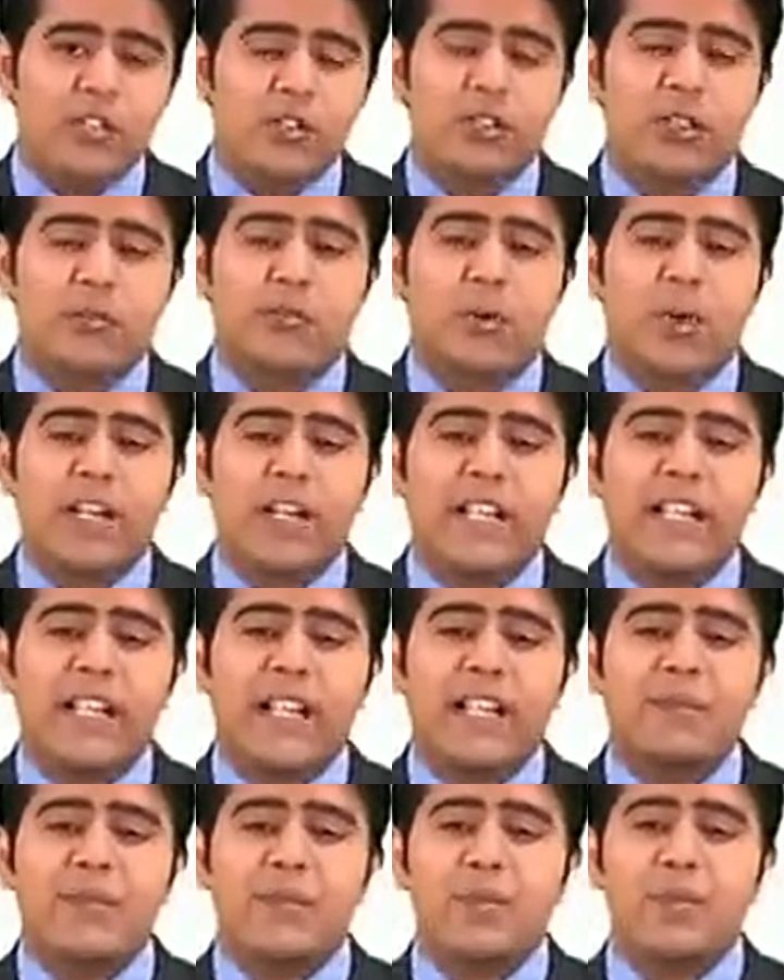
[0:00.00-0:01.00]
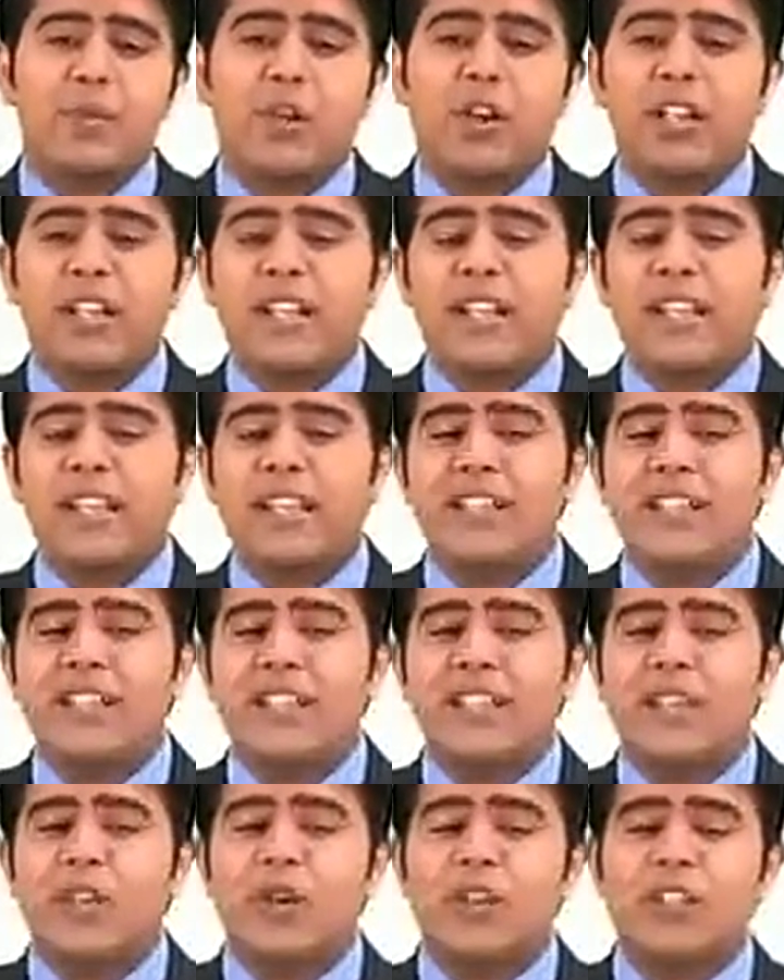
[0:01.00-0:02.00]
So the point can be plotted
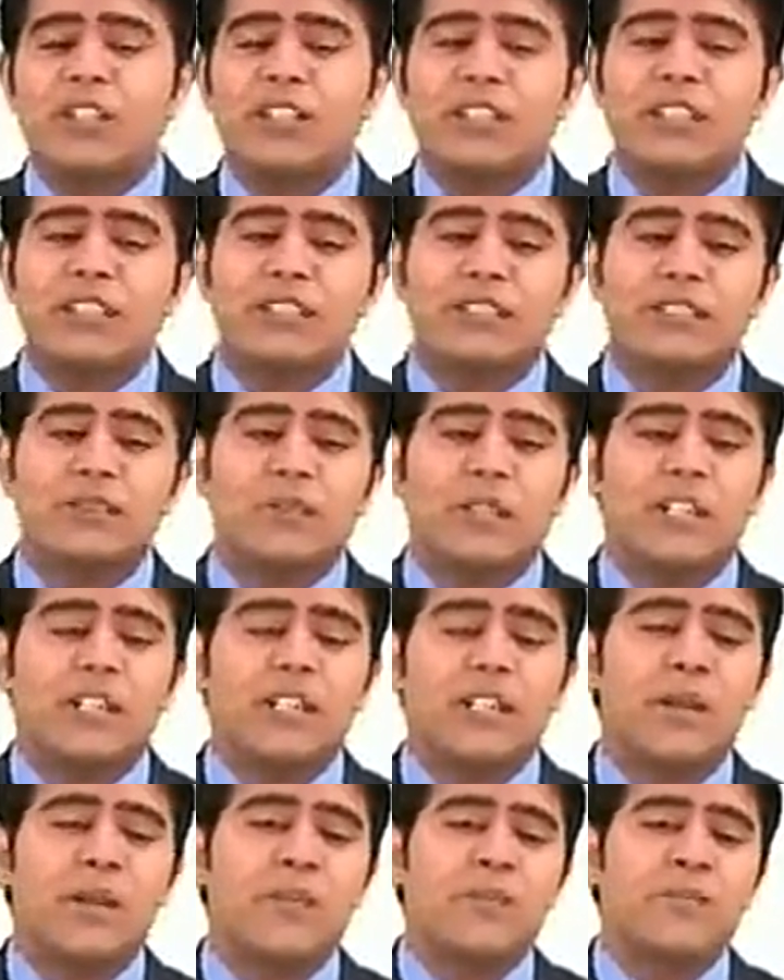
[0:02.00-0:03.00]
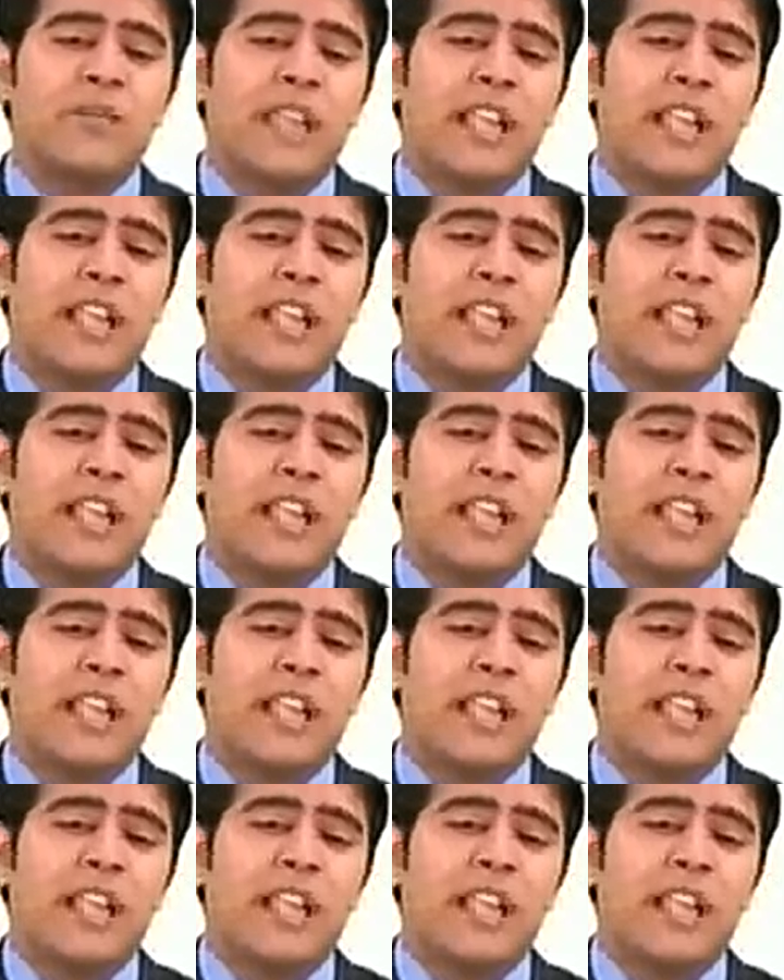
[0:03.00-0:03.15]
here on this part.